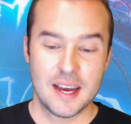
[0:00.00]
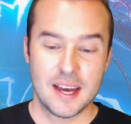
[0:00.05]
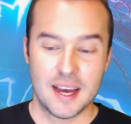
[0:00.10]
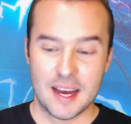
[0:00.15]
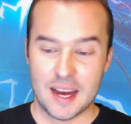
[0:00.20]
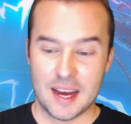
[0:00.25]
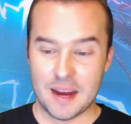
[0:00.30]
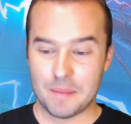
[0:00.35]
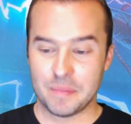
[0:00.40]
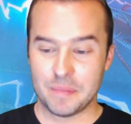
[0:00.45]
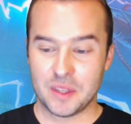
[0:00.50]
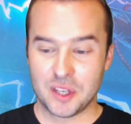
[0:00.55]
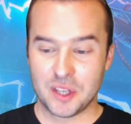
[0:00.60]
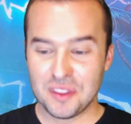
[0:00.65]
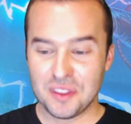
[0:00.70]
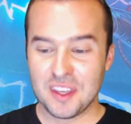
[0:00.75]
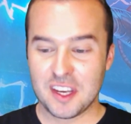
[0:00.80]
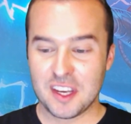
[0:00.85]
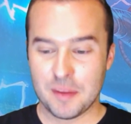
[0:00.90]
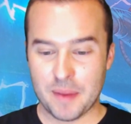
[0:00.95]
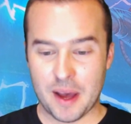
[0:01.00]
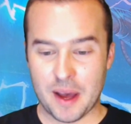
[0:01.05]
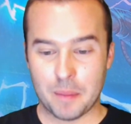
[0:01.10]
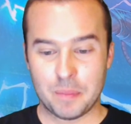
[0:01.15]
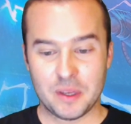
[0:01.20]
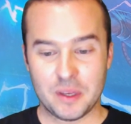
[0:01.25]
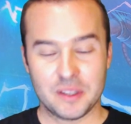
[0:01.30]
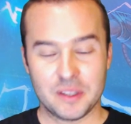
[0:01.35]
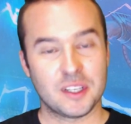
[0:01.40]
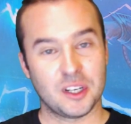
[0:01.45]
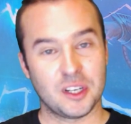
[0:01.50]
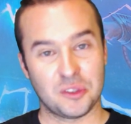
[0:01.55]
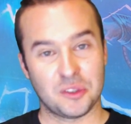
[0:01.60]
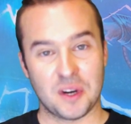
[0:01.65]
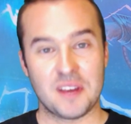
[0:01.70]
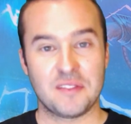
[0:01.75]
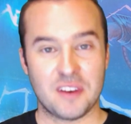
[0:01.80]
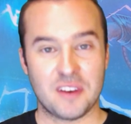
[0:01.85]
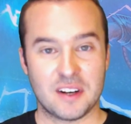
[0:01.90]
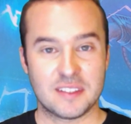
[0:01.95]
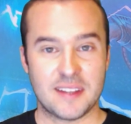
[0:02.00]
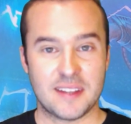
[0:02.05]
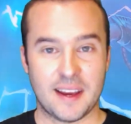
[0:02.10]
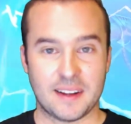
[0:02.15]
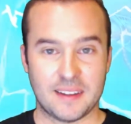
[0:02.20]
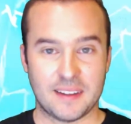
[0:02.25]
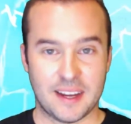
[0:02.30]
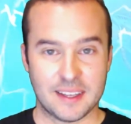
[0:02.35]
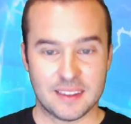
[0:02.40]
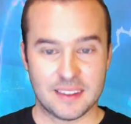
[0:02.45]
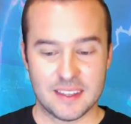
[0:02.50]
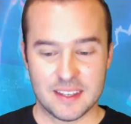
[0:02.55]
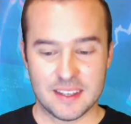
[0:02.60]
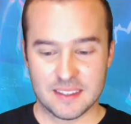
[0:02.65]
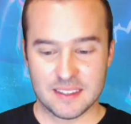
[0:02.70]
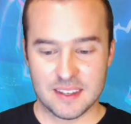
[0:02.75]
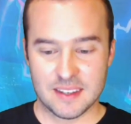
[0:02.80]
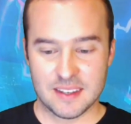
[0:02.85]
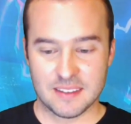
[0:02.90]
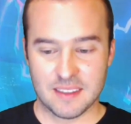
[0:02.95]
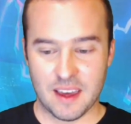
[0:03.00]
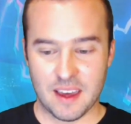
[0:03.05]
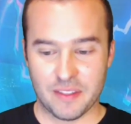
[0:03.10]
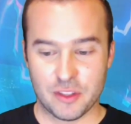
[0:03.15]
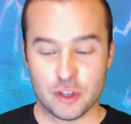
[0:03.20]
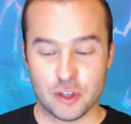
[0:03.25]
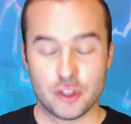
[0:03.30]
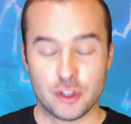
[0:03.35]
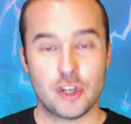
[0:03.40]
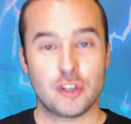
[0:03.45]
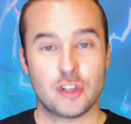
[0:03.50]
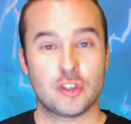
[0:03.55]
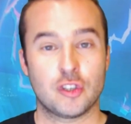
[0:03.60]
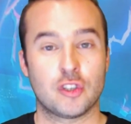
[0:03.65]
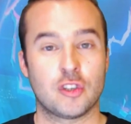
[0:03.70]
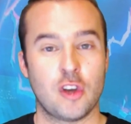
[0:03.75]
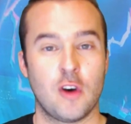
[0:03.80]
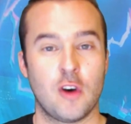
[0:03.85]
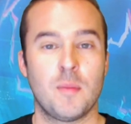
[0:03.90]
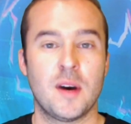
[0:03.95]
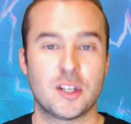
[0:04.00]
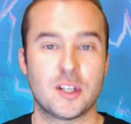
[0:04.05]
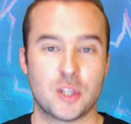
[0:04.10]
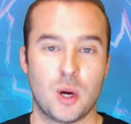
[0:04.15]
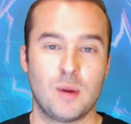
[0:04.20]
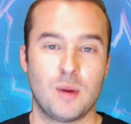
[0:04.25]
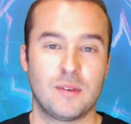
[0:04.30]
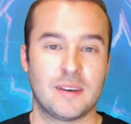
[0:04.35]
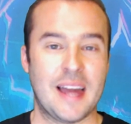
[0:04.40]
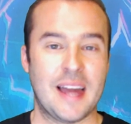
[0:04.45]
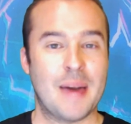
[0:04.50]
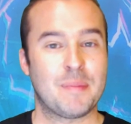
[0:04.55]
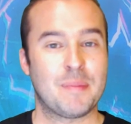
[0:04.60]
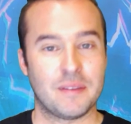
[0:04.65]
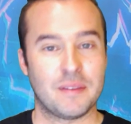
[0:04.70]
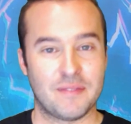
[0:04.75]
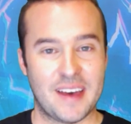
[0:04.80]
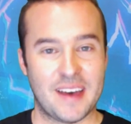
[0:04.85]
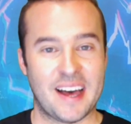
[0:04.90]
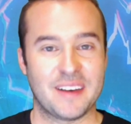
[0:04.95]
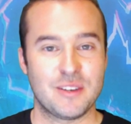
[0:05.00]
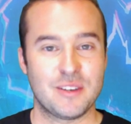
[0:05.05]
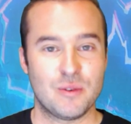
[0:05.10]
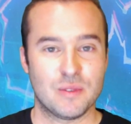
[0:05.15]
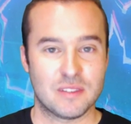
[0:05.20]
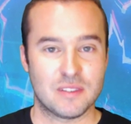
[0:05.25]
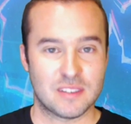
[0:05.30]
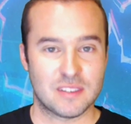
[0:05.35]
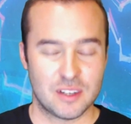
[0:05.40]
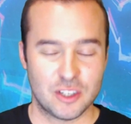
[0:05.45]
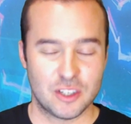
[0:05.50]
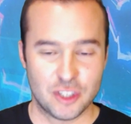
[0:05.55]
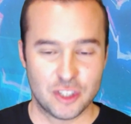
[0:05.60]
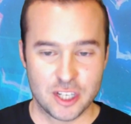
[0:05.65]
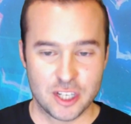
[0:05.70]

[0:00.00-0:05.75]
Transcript: The good thing about building a graveyard deck like this is that there's just so much overlapping value and synergy